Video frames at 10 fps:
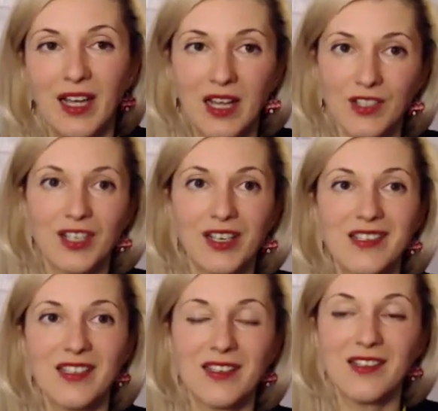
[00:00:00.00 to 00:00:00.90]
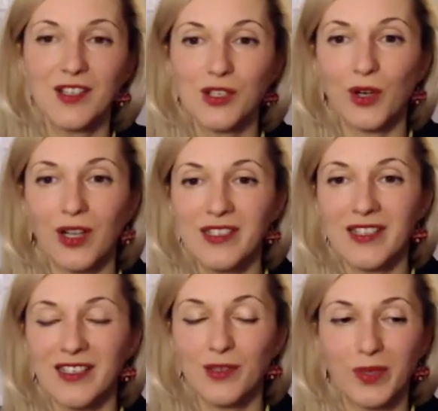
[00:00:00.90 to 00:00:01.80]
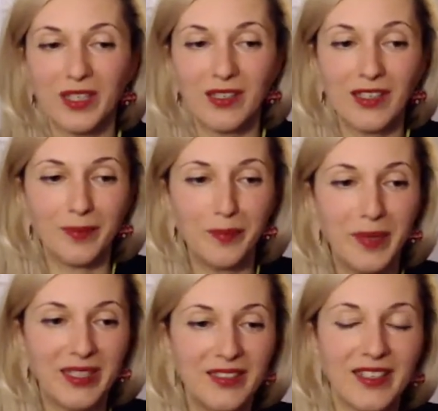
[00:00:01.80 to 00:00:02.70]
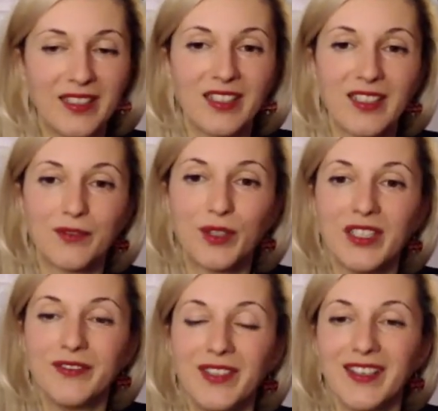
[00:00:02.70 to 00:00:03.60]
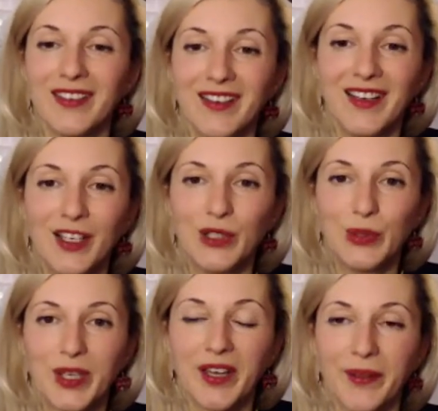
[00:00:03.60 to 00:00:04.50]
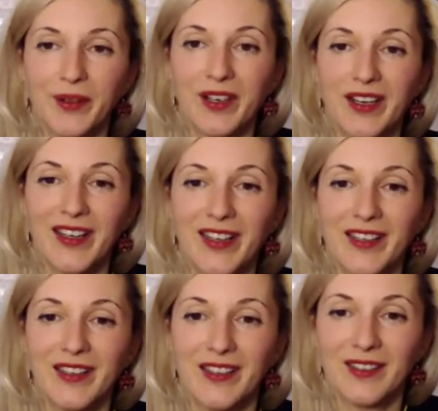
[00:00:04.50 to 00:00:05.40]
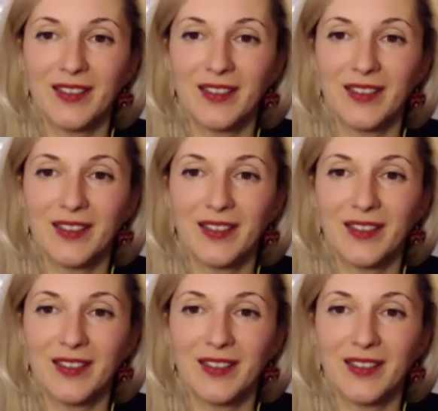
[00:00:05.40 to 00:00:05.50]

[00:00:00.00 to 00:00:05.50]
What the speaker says: Actually, since the solstice, we kept meditating every evening together, and